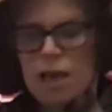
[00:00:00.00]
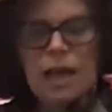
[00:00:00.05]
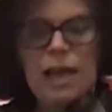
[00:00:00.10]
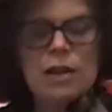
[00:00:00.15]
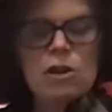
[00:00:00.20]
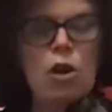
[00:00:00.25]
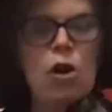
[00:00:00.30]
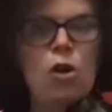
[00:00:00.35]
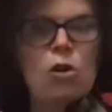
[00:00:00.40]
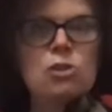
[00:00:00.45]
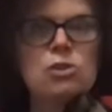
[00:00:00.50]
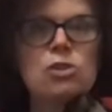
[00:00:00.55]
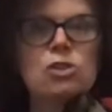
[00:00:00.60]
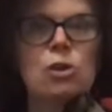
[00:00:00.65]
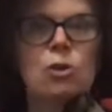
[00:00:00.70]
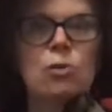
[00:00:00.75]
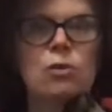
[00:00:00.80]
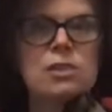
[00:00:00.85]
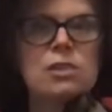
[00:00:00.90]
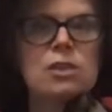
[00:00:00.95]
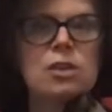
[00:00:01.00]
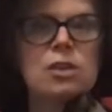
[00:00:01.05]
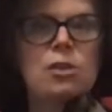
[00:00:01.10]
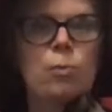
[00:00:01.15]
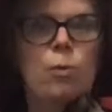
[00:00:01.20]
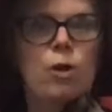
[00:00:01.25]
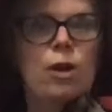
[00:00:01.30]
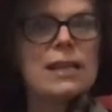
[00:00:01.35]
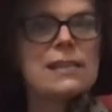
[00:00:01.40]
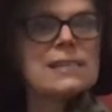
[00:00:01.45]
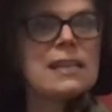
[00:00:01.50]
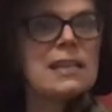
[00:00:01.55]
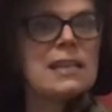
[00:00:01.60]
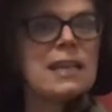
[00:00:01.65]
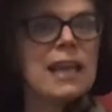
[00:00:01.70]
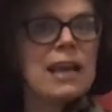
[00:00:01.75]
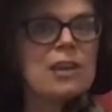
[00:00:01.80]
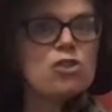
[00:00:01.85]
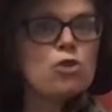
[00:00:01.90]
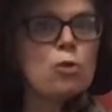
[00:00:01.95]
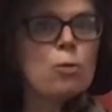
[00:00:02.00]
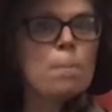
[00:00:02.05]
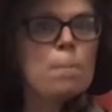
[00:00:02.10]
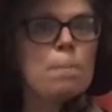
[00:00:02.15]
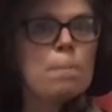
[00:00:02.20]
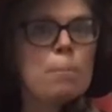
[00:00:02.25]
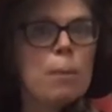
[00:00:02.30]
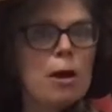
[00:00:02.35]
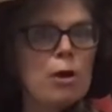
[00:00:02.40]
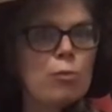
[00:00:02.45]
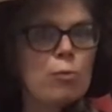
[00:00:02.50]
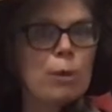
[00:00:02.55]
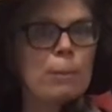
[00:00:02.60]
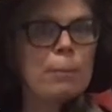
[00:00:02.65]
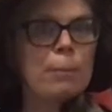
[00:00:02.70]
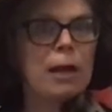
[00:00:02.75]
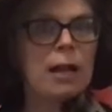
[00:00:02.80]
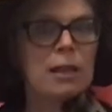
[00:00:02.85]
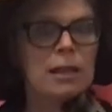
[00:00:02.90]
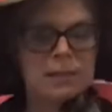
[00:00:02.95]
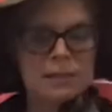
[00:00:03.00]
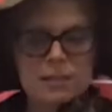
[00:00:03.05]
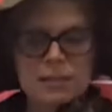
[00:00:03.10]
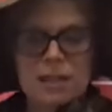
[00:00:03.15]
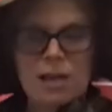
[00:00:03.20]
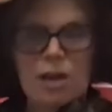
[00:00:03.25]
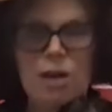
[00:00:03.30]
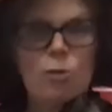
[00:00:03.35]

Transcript: And also, this could work as a natural bug repellent,